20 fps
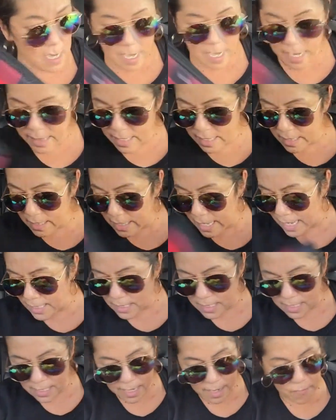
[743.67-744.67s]
And then the
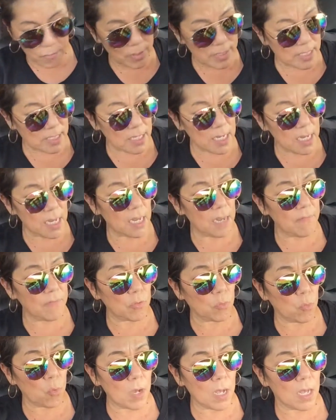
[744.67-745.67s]
last thing I received
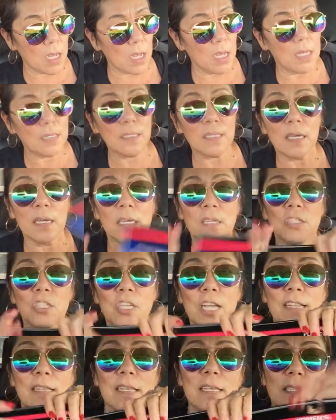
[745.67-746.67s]
was,
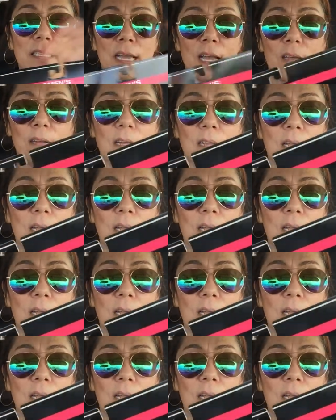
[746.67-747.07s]
check this out.